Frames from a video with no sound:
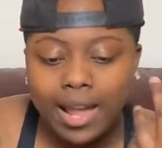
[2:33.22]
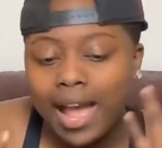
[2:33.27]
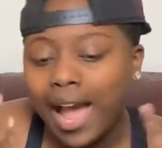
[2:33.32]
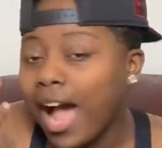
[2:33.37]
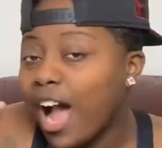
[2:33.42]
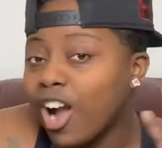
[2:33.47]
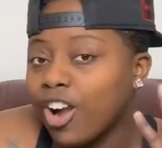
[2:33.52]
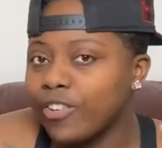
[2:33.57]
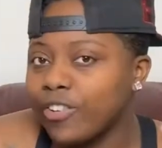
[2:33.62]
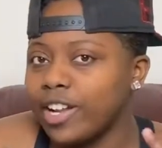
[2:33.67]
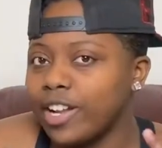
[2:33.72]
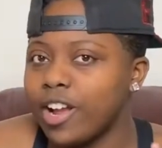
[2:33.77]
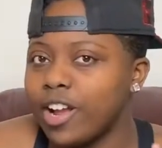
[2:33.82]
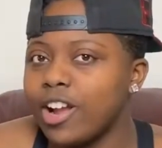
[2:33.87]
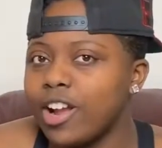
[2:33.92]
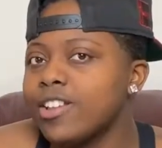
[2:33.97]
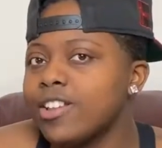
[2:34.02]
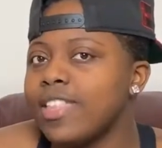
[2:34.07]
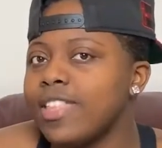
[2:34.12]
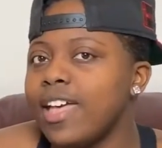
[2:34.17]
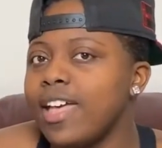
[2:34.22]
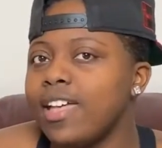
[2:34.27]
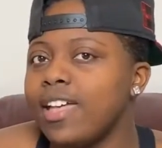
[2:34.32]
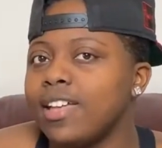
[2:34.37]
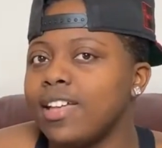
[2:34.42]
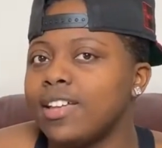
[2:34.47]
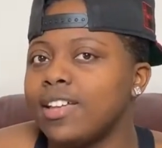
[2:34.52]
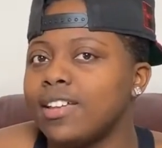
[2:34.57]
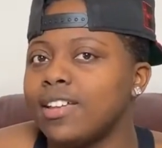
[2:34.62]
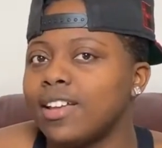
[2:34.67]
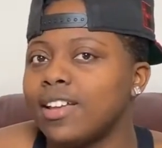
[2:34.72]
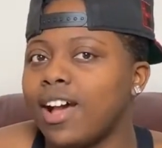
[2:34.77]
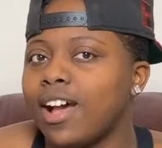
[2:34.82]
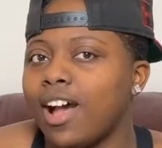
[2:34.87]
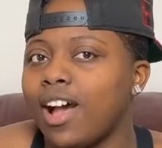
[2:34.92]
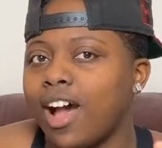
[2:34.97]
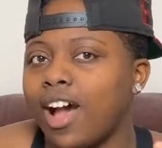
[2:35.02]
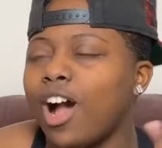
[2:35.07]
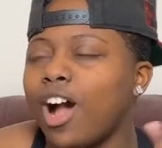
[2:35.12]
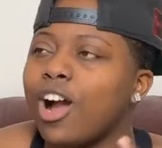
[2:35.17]
I already heard that.
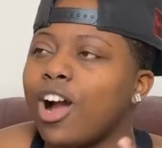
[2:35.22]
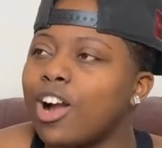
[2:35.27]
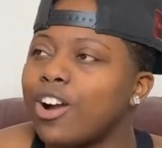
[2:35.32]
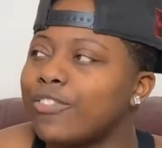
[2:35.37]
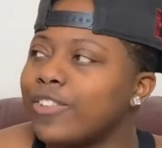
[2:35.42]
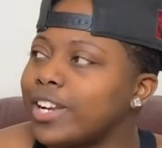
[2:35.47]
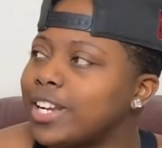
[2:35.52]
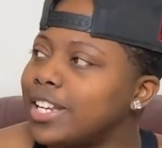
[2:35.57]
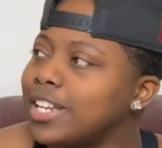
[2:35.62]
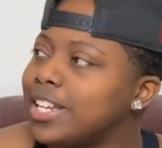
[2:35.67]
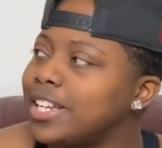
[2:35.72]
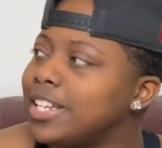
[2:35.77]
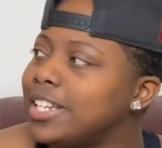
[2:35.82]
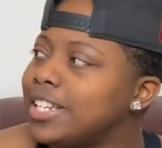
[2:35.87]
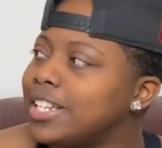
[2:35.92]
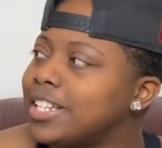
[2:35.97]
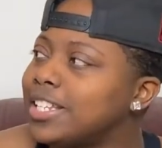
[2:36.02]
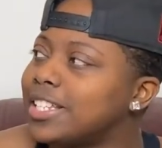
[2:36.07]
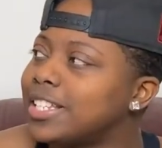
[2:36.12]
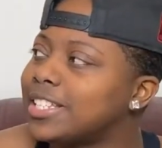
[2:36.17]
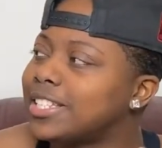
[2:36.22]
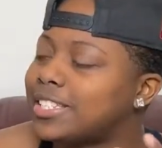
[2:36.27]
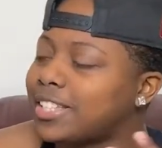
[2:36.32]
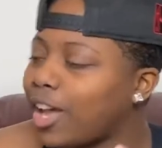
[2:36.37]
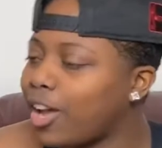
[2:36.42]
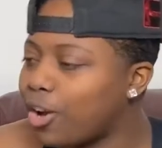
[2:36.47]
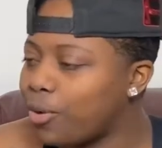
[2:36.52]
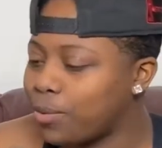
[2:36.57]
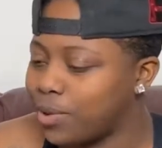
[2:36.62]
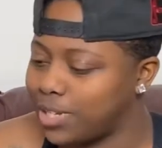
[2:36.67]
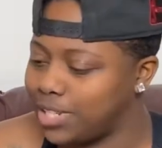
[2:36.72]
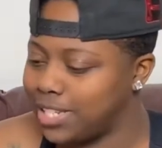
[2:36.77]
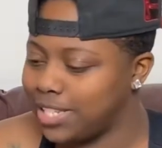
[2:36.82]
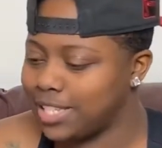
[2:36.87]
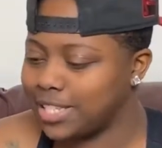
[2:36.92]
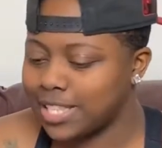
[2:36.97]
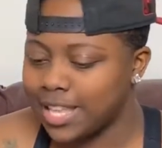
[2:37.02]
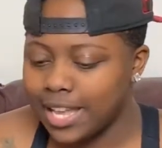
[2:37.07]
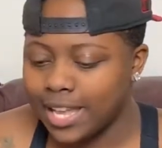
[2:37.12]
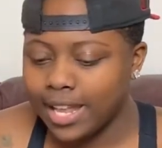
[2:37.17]
I already saw when she
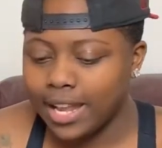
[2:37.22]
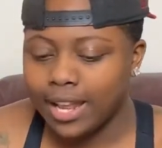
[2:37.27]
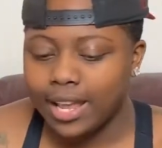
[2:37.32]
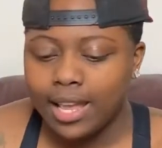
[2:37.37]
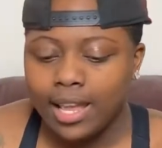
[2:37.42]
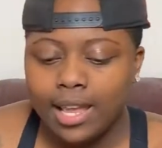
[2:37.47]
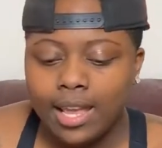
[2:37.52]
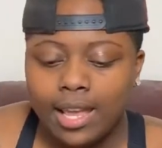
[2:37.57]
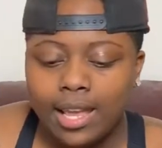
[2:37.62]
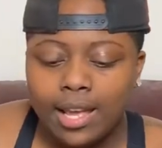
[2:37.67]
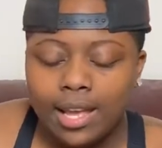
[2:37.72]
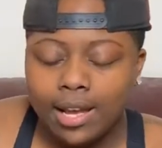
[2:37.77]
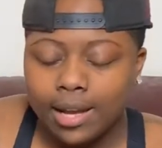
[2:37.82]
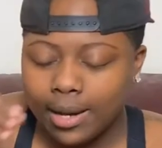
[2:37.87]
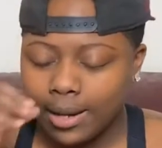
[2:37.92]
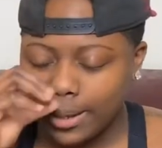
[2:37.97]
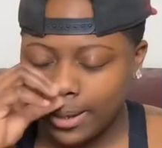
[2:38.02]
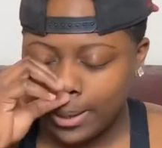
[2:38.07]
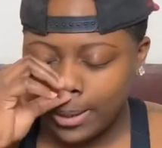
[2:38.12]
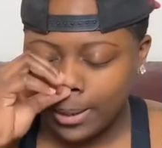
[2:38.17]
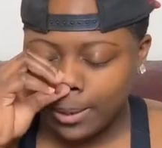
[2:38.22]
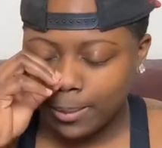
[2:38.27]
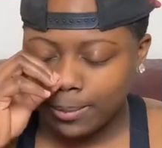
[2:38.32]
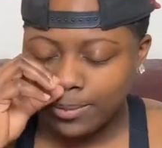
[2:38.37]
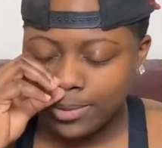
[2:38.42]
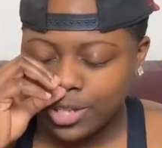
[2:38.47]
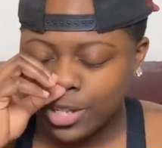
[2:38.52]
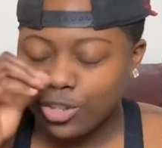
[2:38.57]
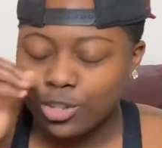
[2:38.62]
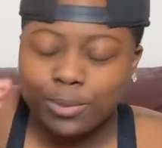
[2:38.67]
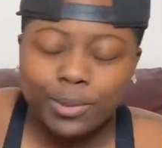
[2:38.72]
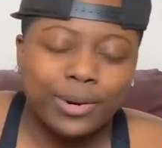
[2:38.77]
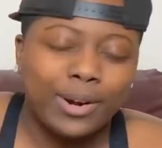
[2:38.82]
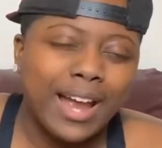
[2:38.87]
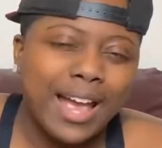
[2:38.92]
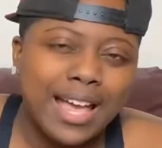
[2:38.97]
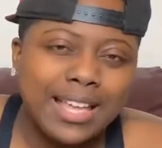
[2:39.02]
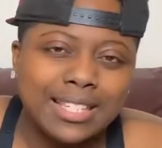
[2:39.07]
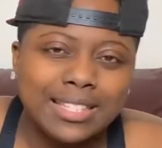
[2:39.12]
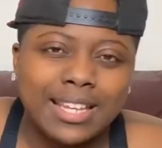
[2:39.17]
said she was
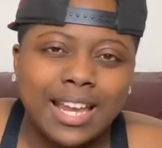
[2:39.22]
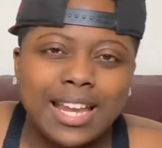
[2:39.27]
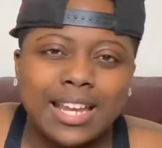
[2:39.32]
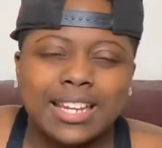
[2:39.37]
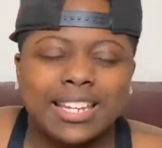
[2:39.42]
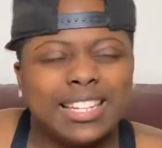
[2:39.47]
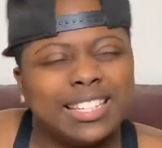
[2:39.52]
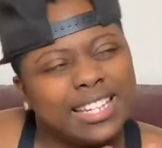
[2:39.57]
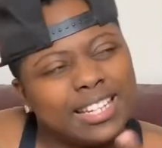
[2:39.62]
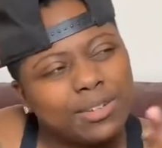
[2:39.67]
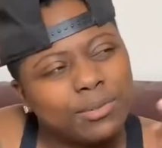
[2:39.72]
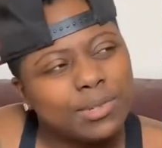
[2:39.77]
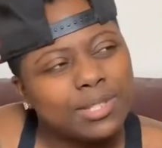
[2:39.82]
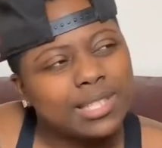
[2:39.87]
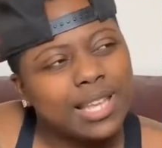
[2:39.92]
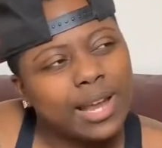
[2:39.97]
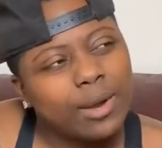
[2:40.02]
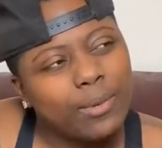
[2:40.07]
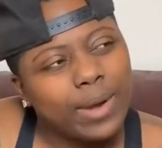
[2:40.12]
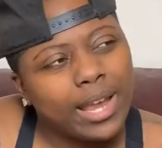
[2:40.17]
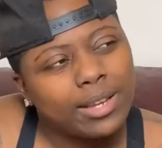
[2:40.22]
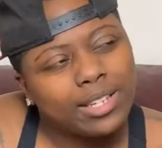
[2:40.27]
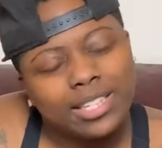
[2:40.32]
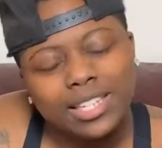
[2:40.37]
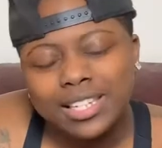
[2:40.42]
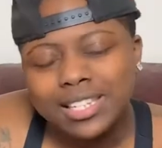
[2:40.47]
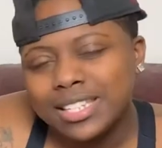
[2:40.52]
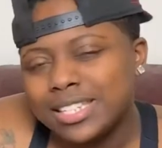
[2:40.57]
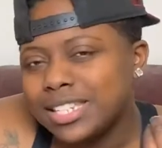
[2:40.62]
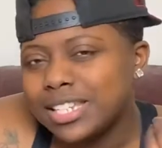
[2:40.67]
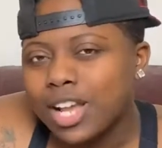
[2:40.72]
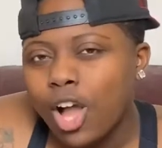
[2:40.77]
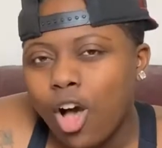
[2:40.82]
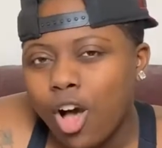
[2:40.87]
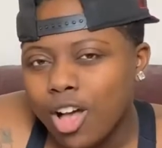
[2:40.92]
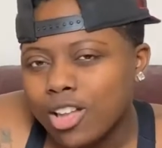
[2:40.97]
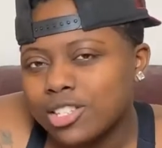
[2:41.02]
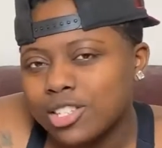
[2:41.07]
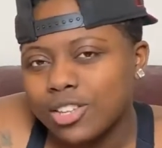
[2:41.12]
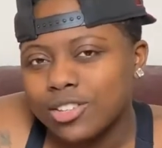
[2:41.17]
procrastinating, and then it was like, wait, didn't she
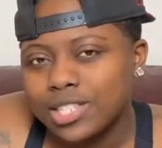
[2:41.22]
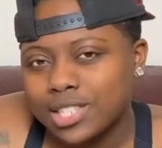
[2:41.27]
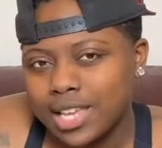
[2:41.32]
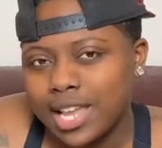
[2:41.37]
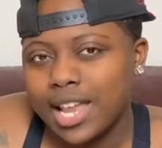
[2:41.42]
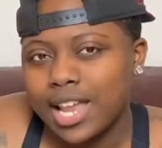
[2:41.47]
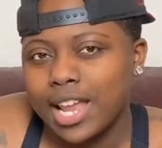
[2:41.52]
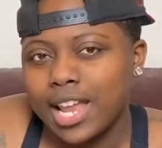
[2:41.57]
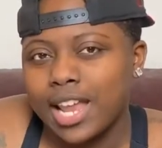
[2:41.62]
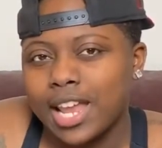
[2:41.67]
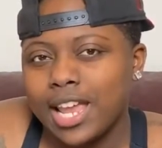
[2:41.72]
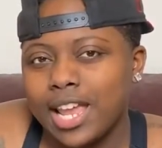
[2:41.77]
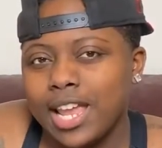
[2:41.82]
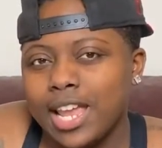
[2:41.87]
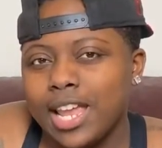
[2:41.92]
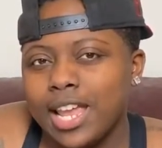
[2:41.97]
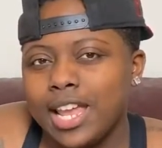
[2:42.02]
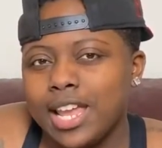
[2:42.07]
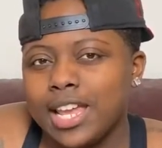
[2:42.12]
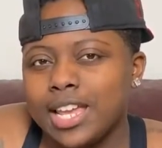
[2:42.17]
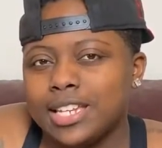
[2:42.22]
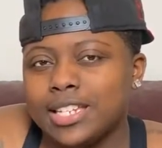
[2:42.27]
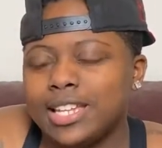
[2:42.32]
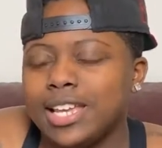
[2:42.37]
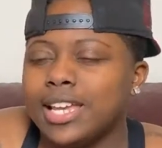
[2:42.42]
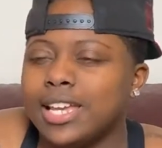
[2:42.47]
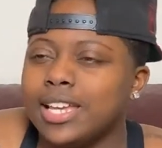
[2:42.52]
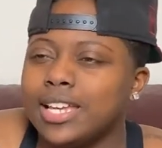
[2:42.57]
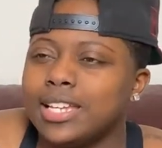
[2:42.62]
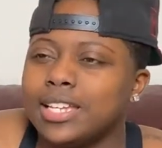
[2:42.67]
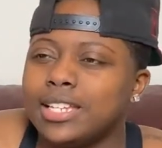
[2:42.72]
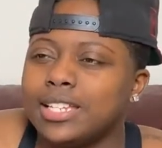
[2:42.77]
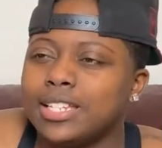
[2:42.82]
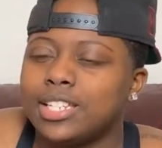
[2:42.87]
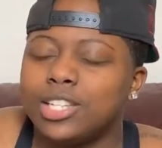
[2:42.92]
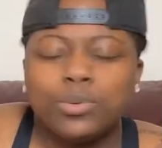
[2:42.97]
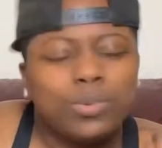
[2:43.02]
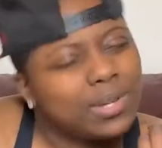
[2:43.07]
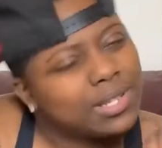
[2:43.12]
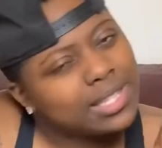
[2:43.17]
also say that
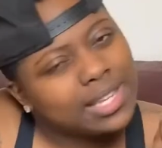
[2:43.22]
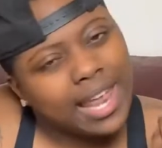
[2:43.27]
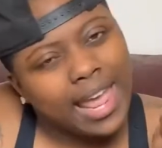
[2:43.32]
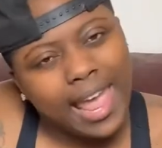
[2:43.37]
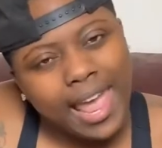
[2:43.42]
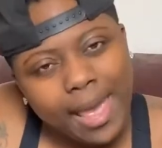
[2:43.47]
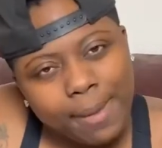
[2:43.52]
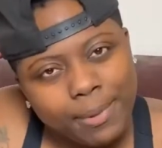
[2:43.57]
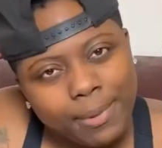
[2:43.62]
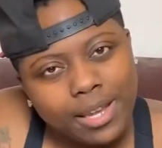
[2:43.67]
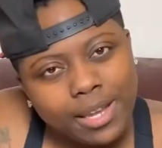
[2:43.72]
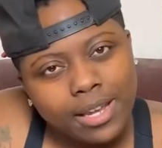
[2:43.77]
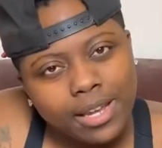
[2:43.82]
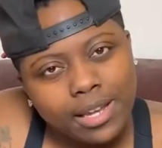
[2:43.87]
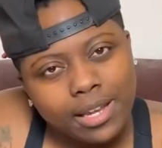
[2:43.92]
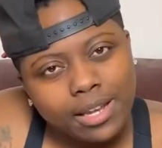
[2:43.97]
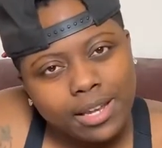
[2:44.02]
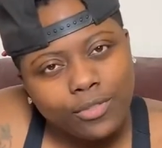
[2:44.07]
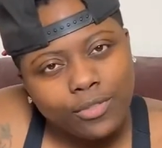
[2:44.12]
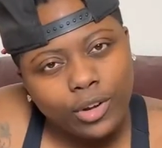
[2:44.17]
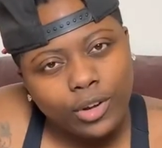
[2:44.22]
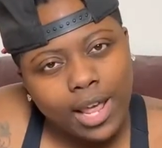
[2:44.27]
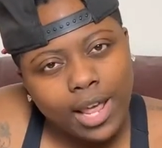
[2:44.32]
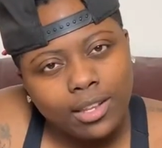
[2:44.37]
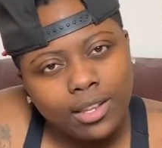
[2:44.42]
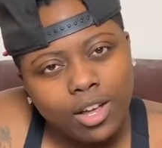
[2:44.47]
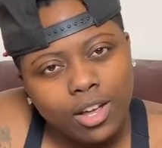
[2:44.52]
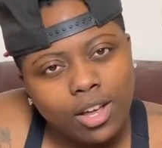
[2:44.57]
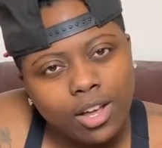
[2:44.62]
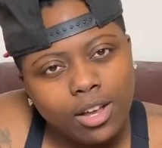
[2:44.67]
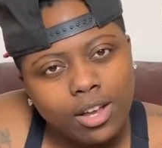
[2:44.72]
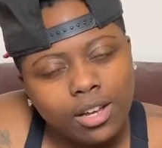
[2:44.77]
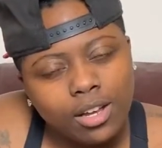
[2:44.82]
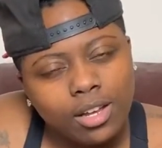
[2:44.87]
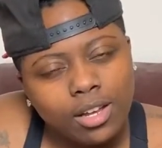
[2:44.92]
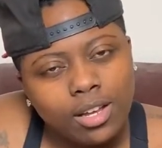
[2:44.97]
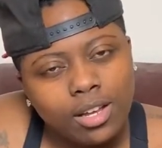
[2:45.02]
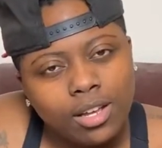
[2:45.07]
she wasn't happy for that long?